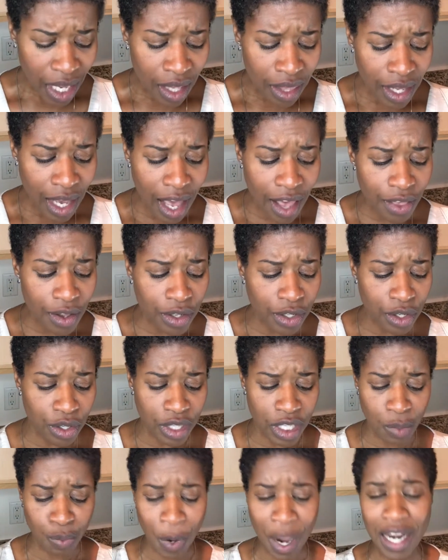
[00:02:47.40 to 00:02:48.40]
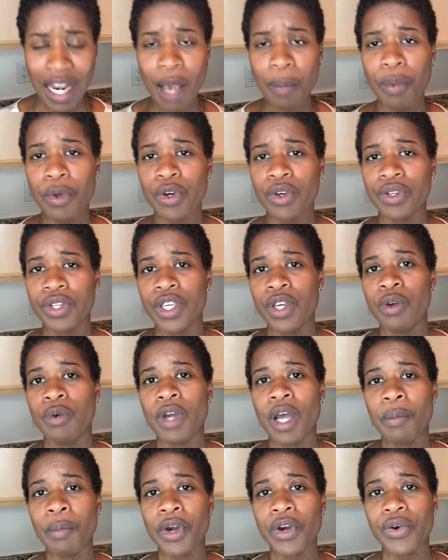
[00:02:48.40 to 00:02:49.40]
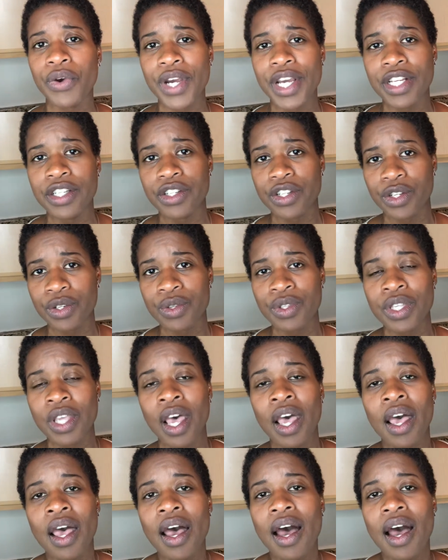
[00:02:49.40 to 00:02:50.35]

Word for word: The other juice is pineapple cucumber green juice.